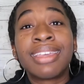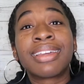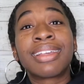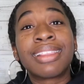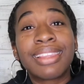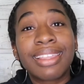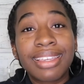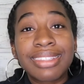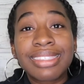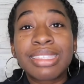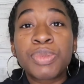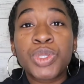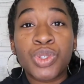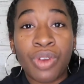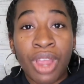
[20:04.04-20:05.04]
click
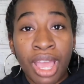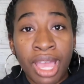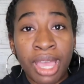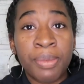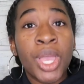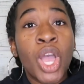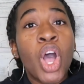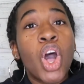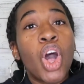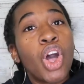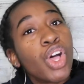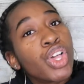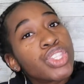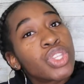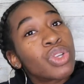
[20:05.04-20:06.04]
subscribe
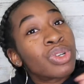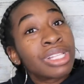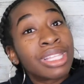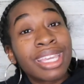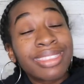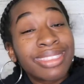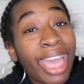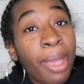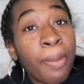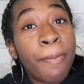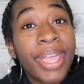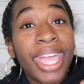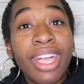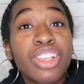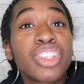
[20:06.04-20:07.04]
also click that
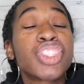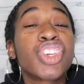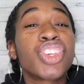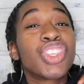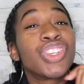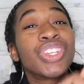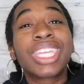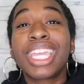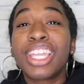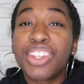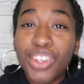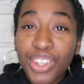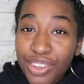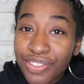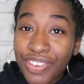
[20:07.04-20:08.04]
bell so you'll get
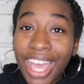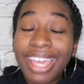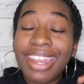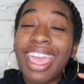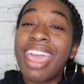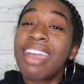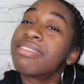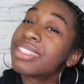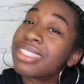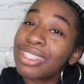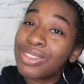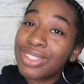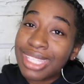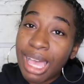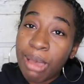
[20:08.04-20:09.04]
notified every
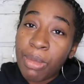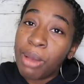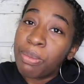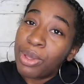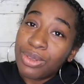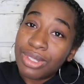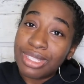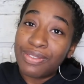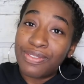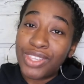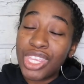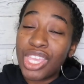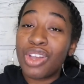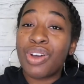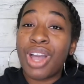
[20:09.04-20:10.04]
single time i post a
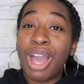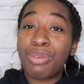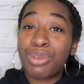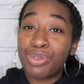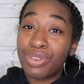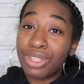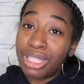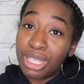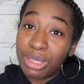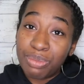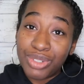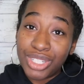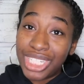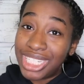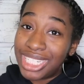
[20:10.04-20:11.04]
video i would really
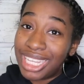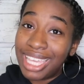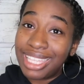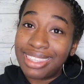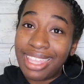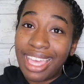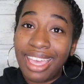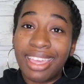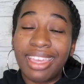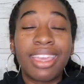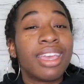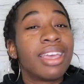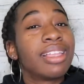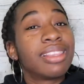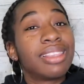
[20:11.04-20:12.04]
appreciate that
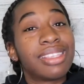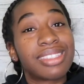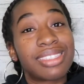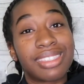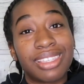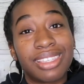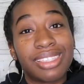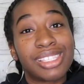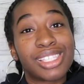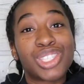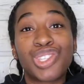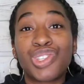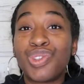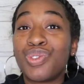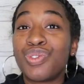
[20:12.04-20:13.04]
listen it's
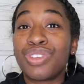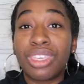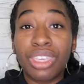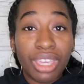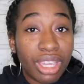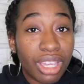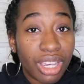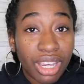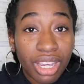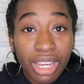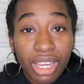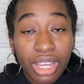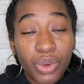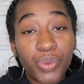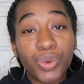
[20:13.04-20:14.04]
a new
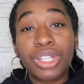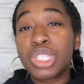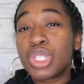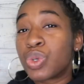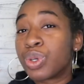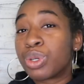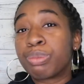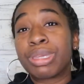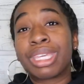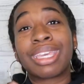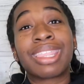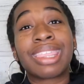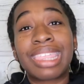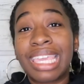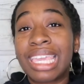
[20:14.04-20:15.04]
year we're doing
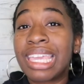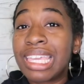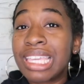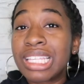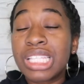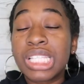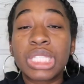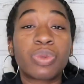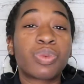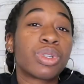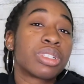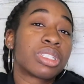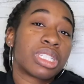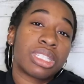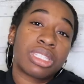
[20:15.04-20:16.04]
big things.
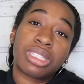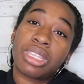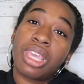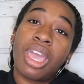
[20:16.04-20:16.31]
We're just